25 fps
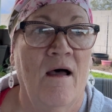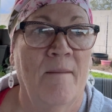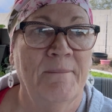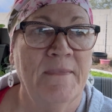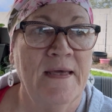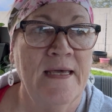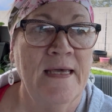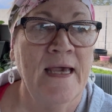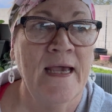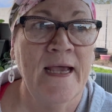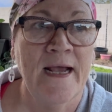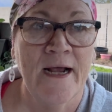
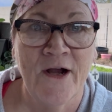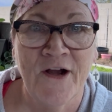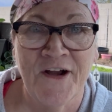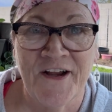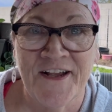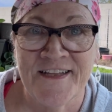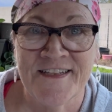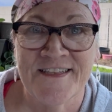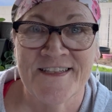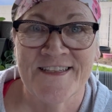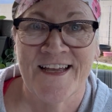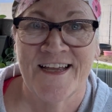
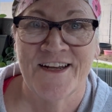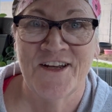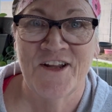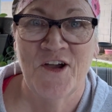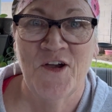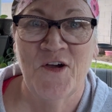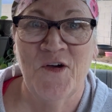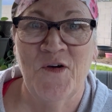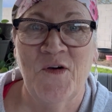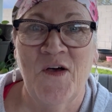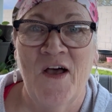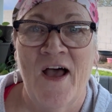Carrots. I
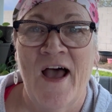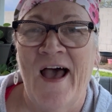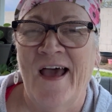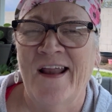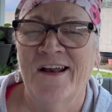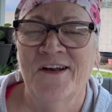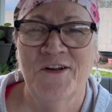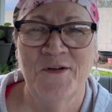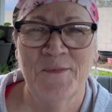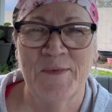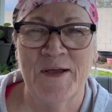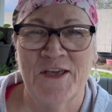
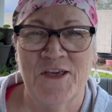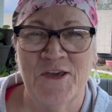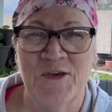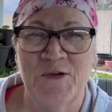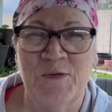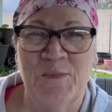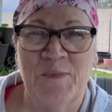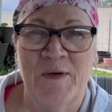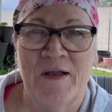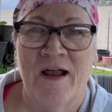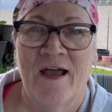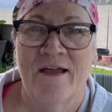don't know about
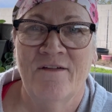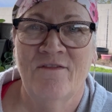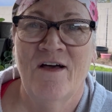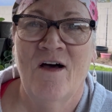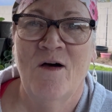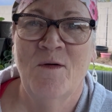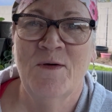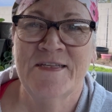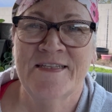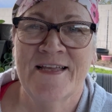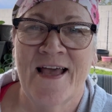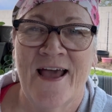you, but I've
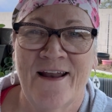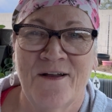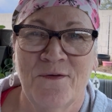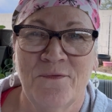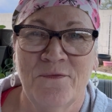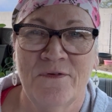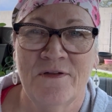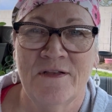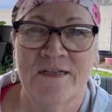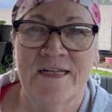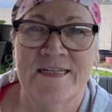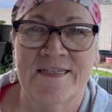always had a
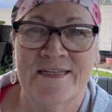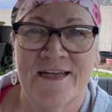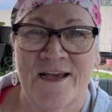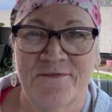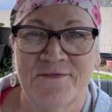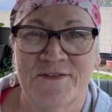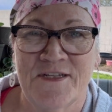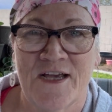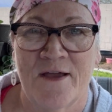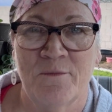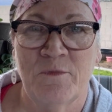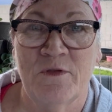really
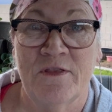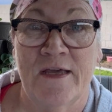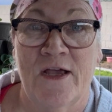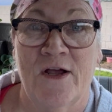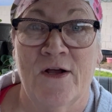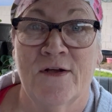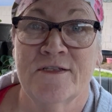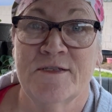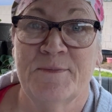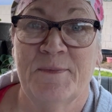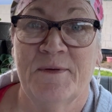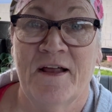tough time with
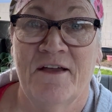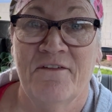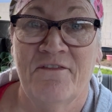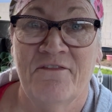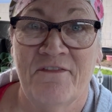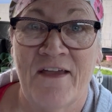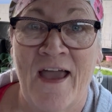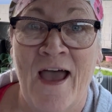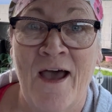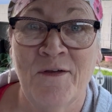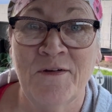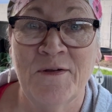carrots. But I
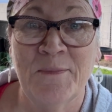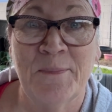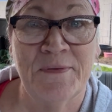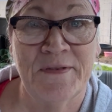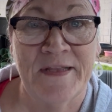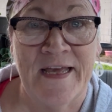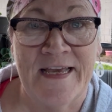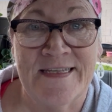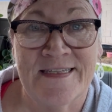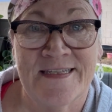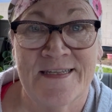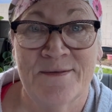found a
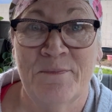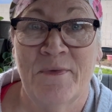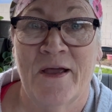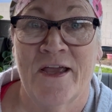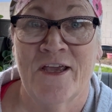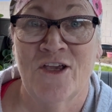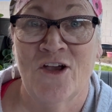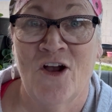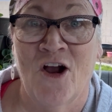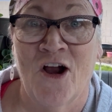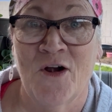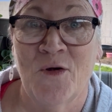place in my
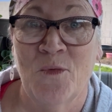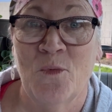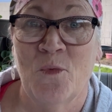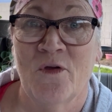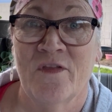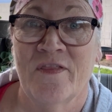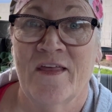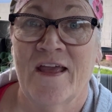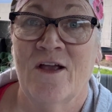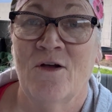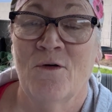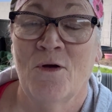yard
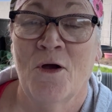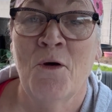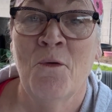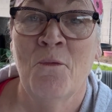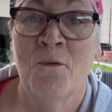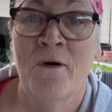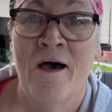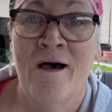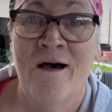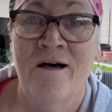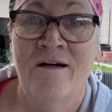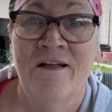where they grow
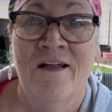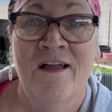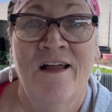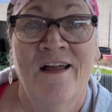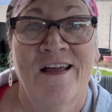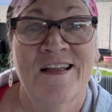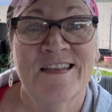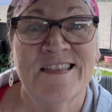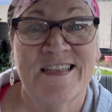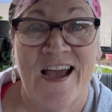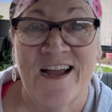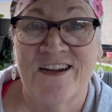well.
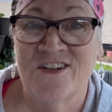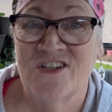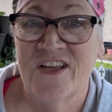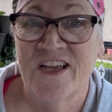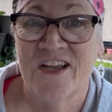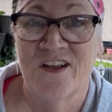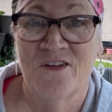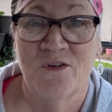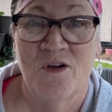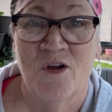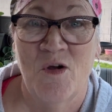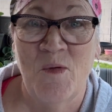It's actually
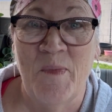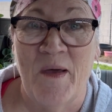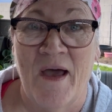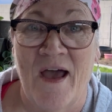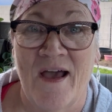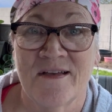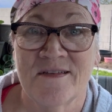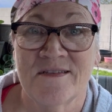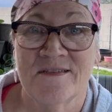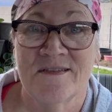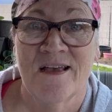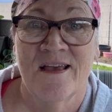in grow
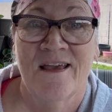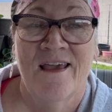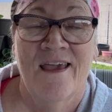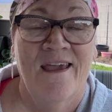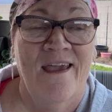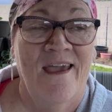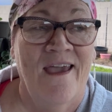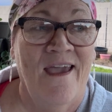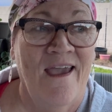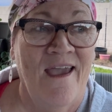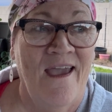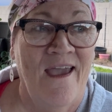bags.
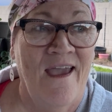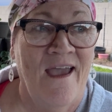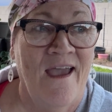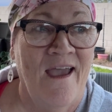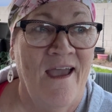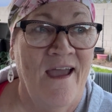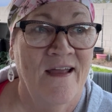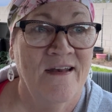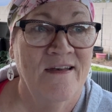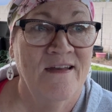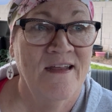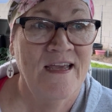And